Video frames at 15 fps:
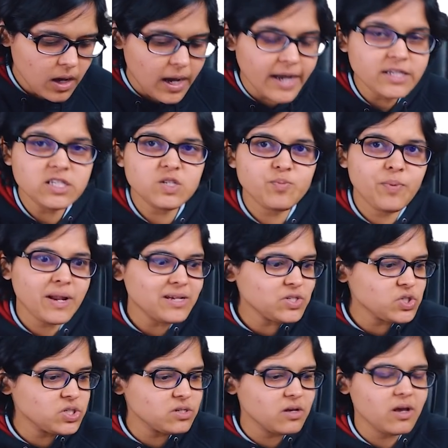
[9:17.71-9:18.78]
I just
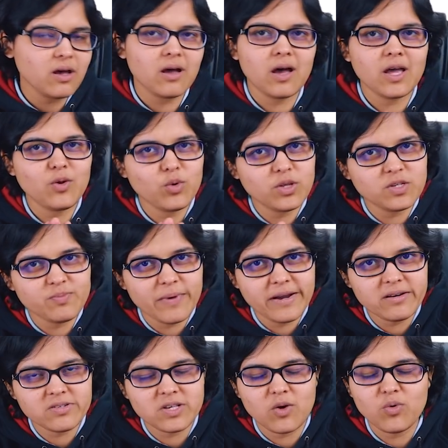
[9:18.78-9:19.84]
press, I know this
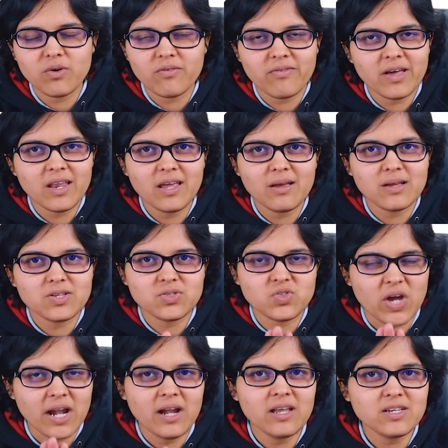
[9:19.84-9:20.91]
might sound very
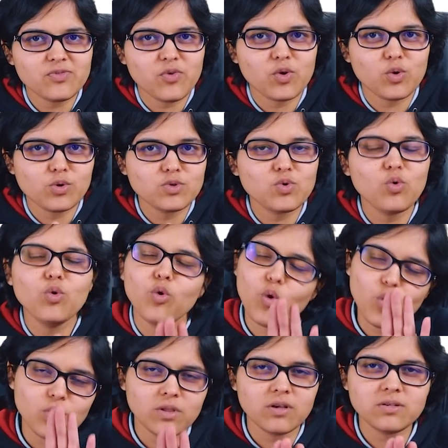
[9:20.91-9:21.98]
childish for those who
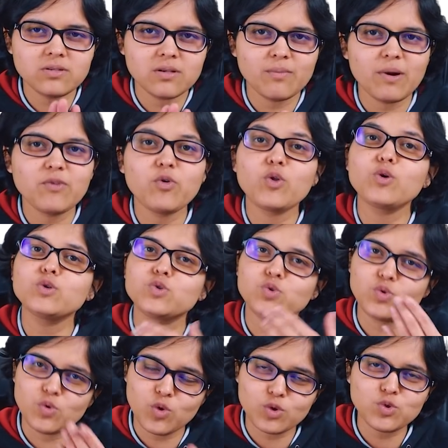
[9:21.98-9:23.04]
know this, but for those
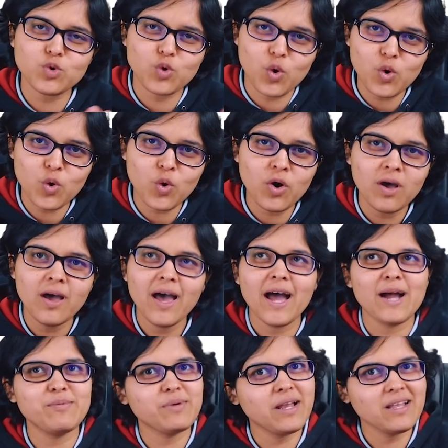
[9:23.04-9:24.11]
who don't know,
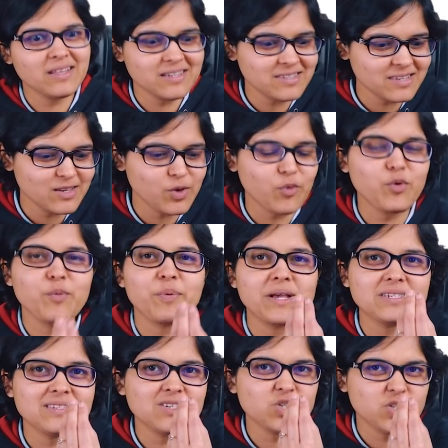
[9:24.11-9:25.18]
I am telling this, you have to
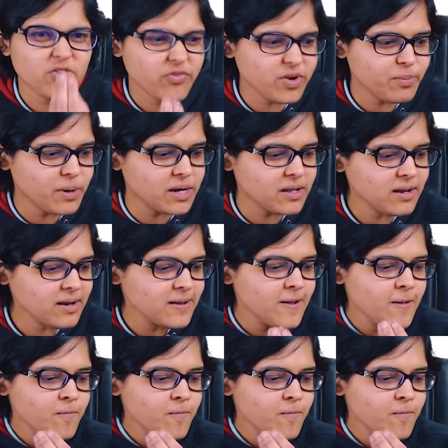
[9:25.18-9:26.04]
press the shift button